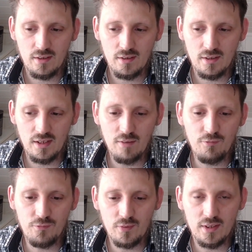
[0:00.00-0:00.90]

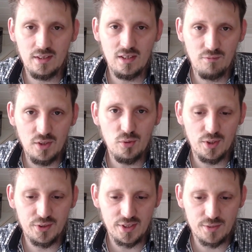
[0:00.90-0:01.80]
if individual
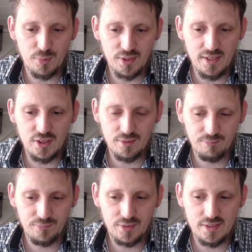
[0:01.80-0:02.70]
transportation
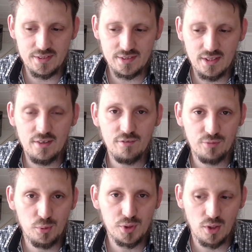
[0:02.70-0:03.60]
is still the
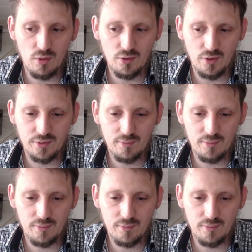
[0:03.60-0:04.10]
future or not.